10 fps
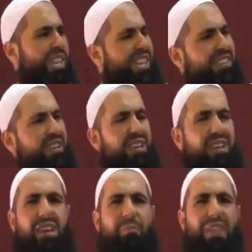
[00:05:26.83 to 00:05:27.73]
Who's hit it?
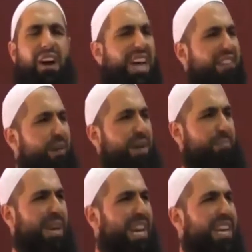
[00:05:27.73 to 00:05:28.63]
Brother, I gave
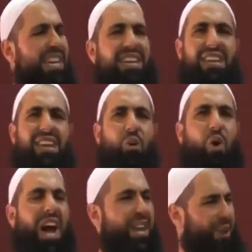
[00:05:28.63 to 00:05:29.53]
my opinion.
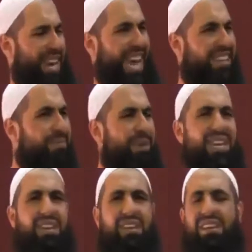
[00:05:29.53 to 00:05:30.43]
What, and he went
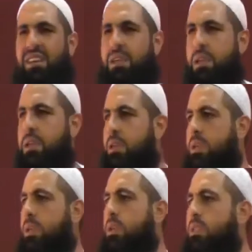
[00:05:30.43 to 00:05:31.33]
against me?
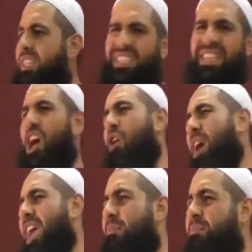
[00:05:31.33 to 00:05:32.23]
Doesn't he
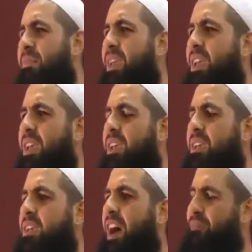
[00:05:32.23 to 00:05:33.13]
know who I am?
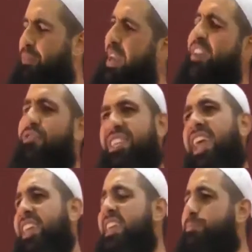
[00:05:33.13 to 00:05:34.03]
I've been here for
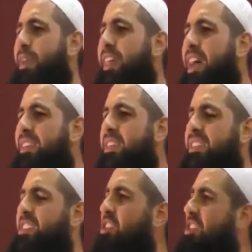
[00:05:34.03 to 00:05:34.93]
10 years, brother.
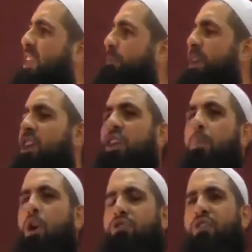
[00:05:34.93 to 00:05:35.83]
This guy's only been
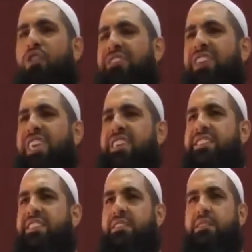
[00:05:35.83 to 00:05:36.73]
on the board for 5
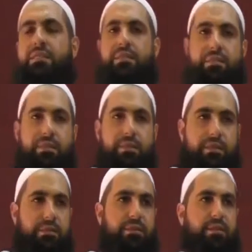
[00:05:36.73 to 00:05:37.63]
years.
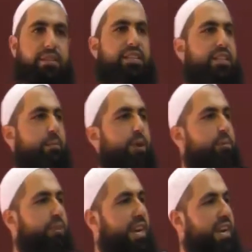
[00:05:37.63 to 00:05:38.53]
These are the
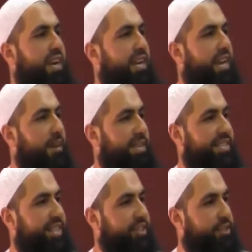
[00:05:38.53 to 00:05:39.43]
people that are leading our
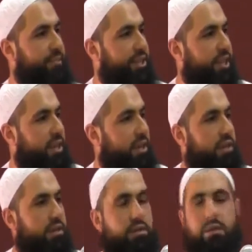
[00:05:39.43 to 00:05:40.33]
masajid,
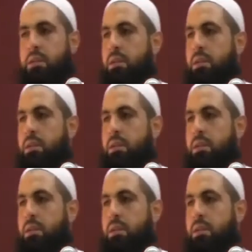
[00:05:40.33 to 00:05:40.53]
mashallah.